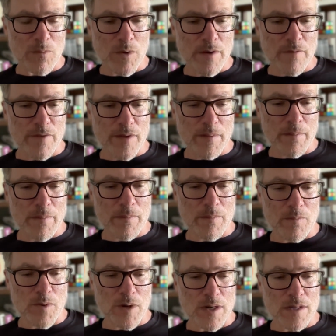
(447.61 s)
One of them
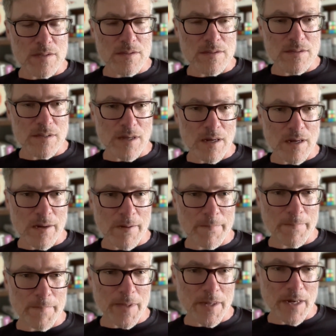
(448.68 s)
was
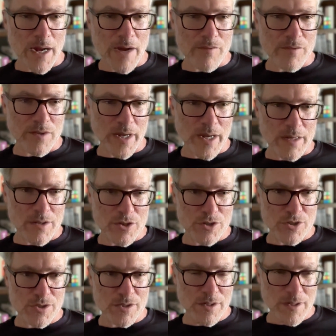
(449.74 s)
an
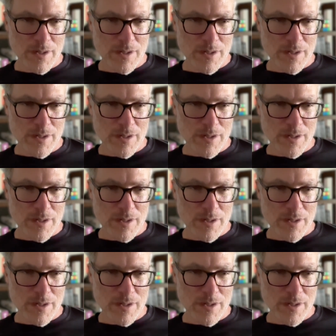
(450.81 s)
avalanche